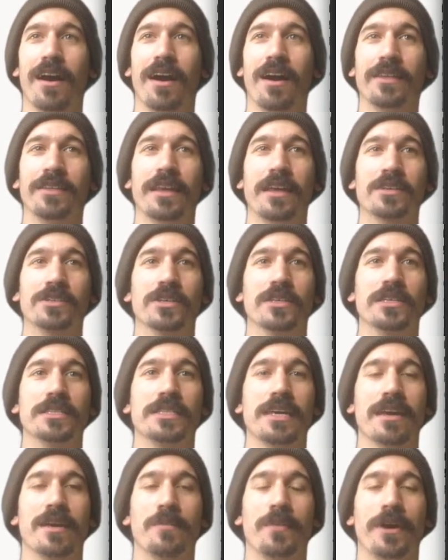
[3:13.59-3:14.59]
Now let's look at the
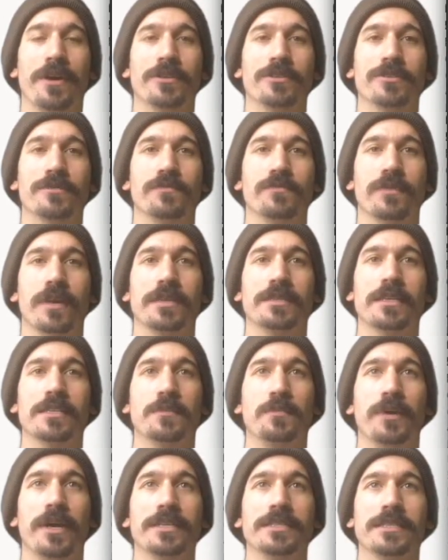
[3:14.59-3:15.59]
second page. It says
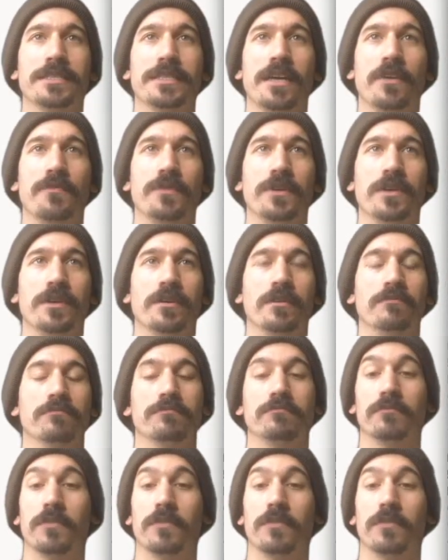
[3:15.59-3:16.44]
place a selfie here.